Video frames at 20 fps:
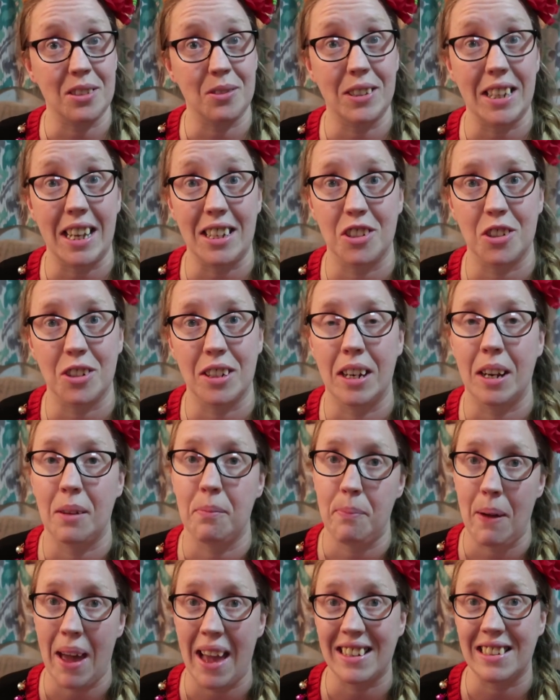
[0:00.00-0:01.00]
So yes, you're
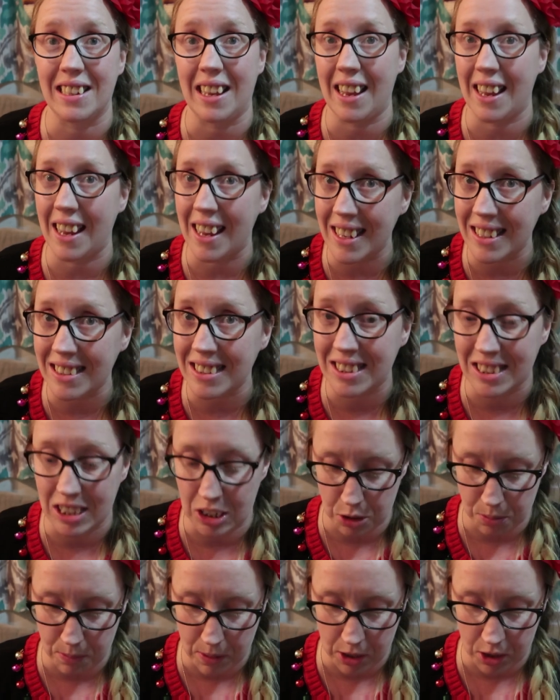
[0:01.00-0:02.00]
getting bags and
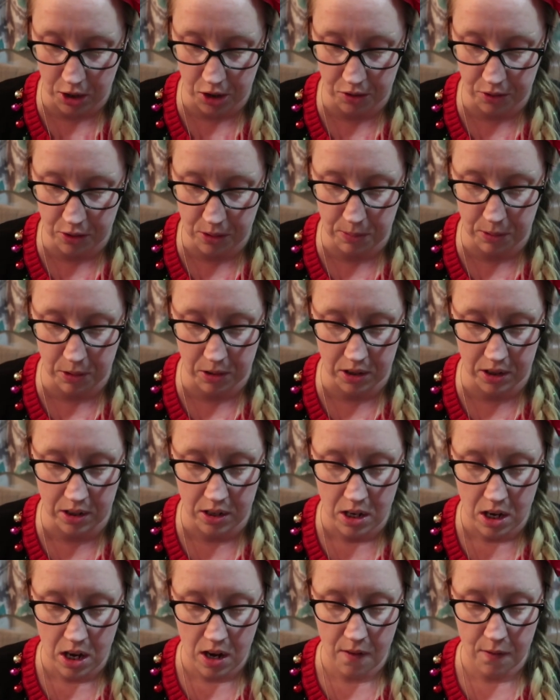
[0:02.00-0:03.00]
stitch markers from
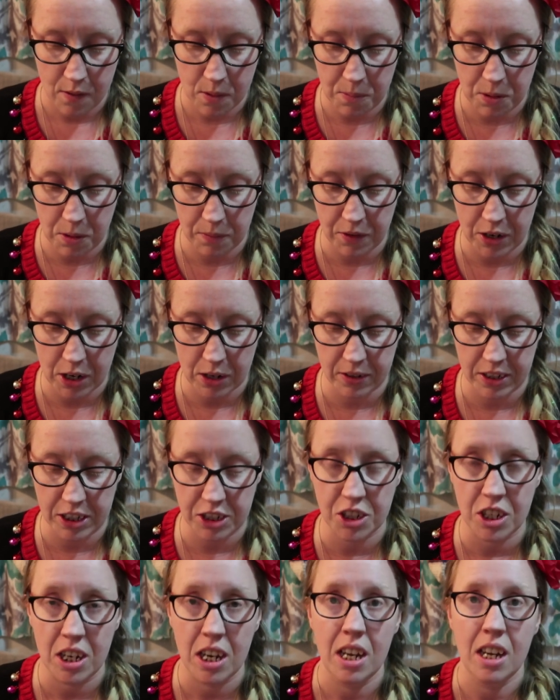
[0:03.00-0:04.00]
Laura from Home Fire
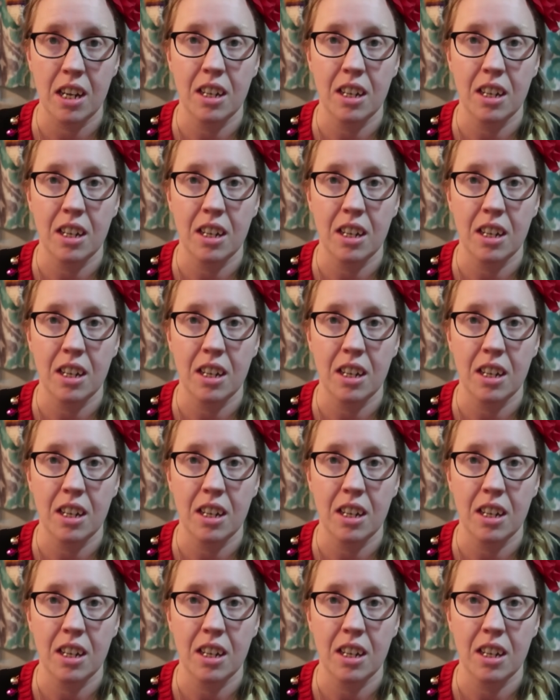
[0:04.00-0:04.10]
Ridge.